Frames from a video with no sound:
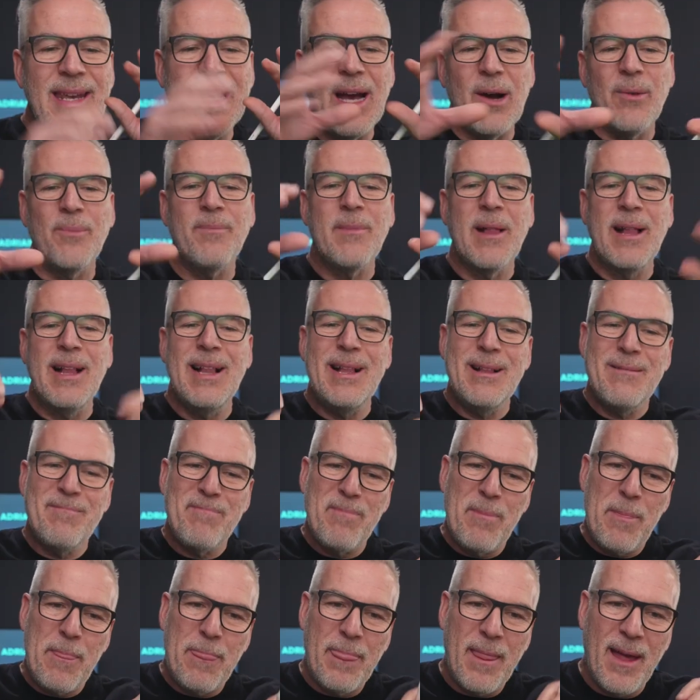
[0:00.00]
Now,
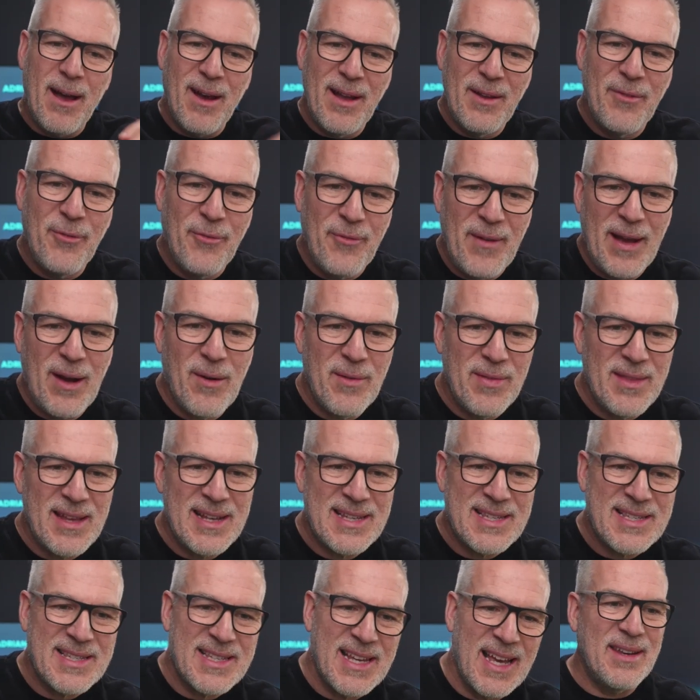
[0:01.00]
I found
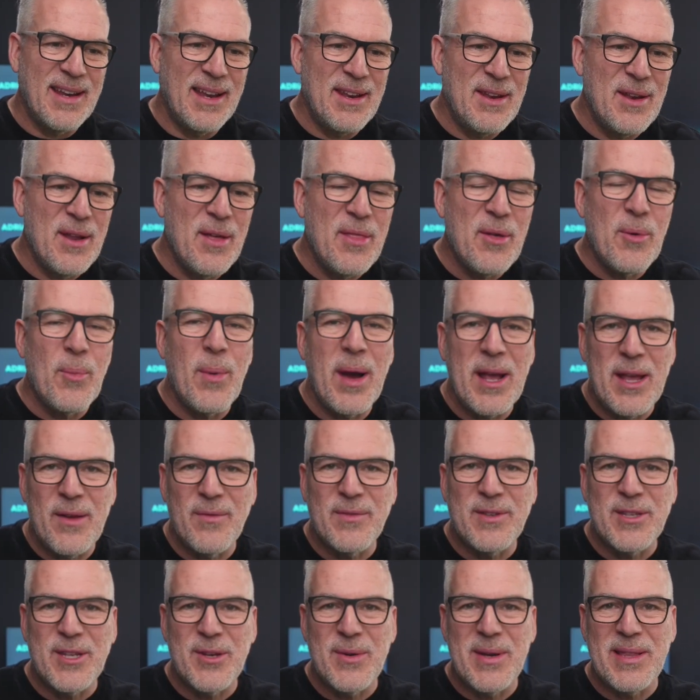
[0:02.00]
this another way
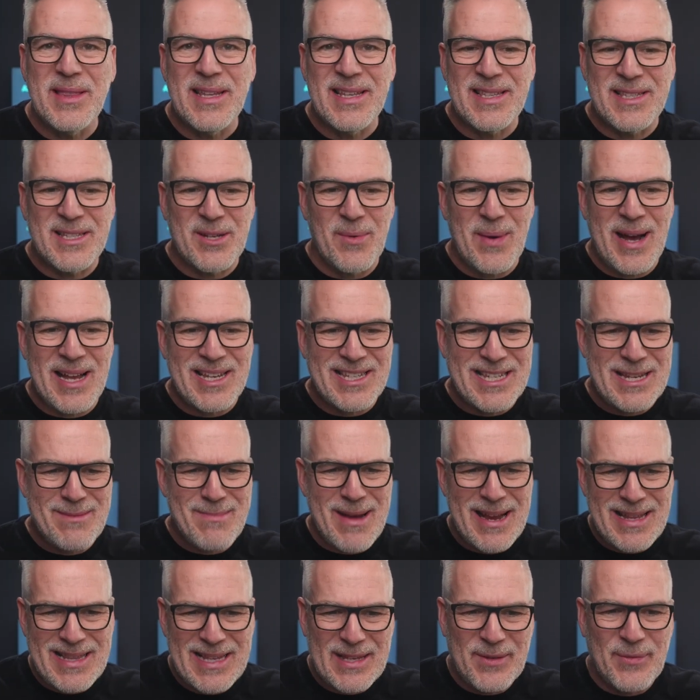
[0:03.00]
of doing this to actually
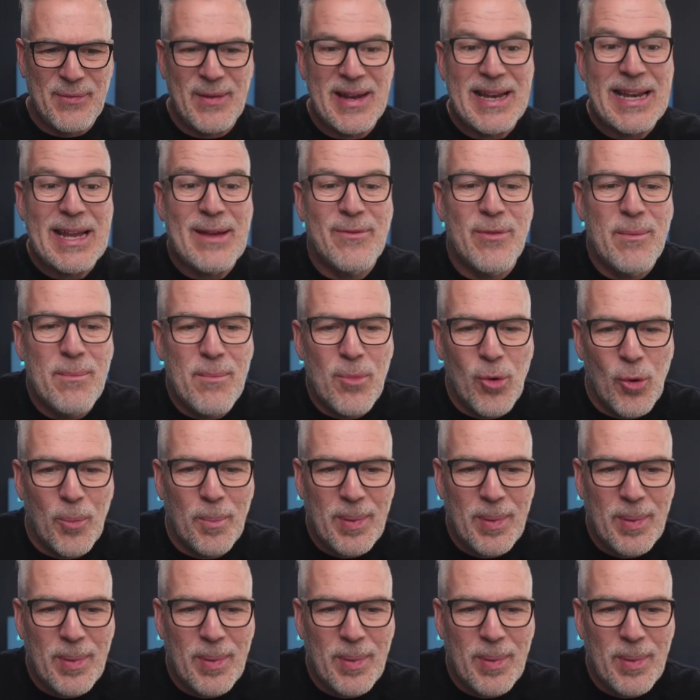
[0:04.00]
make this feel even more